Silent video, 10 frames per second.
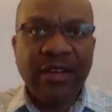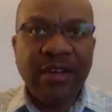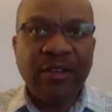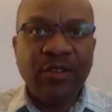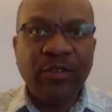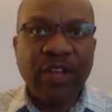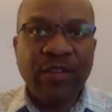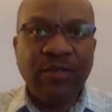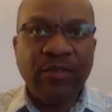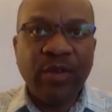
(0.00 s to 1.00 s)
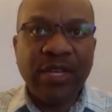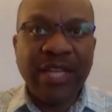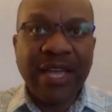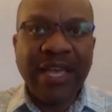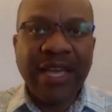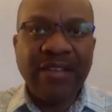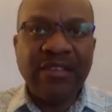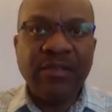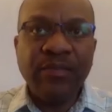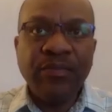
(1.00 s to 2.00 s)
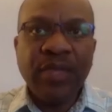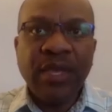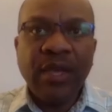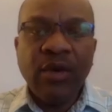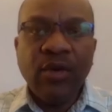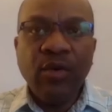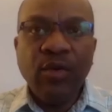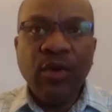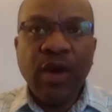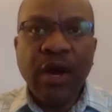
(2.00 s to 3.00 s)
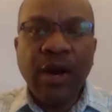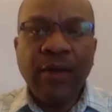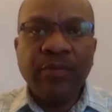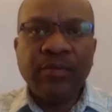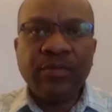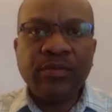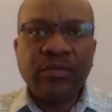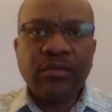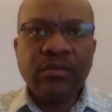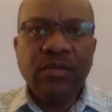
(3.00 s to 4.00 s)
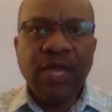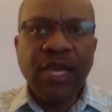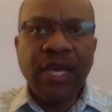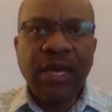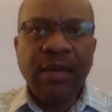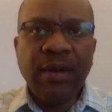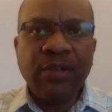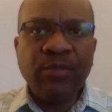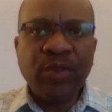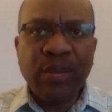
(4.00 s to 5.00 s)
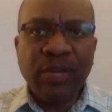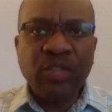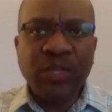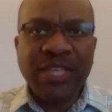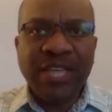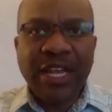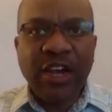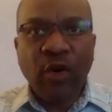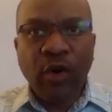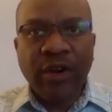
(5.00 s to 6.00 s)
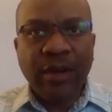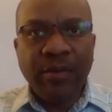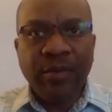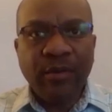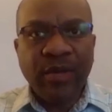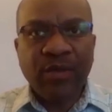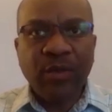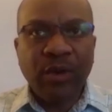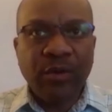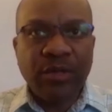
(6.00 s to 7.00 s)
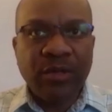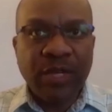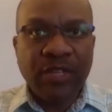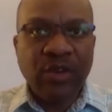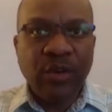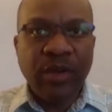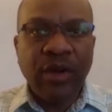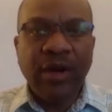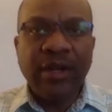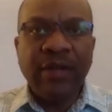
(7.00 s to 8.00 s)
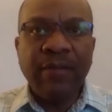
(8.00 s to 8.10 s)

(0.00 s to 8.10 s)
a friend for decades, who um, pretty much was getting caught up with what, with what is going on.